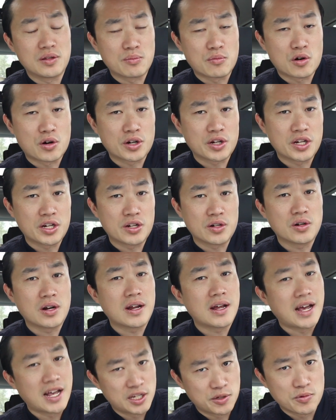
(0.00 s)
in the market
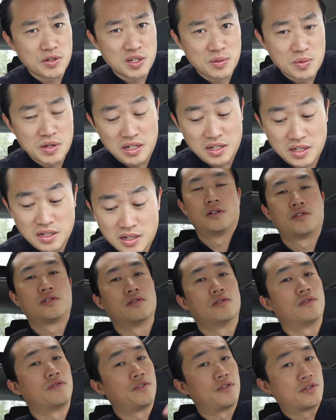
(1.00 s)
as we speak.
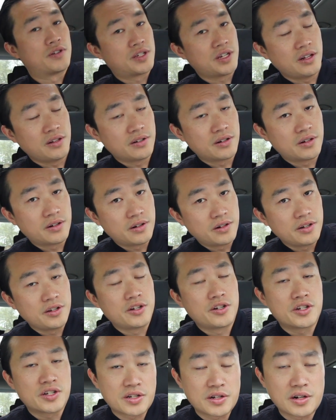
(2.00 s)
So if you're a seller,
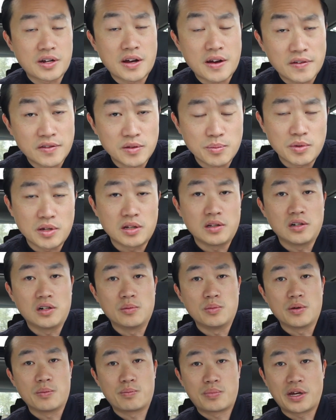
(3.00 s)
you're just gonna have to be a
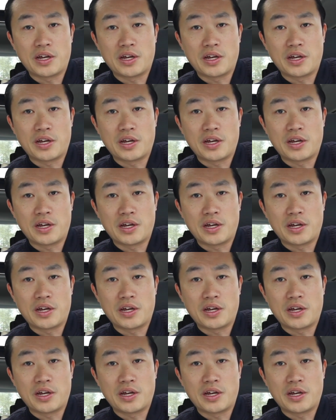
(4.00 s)
little bit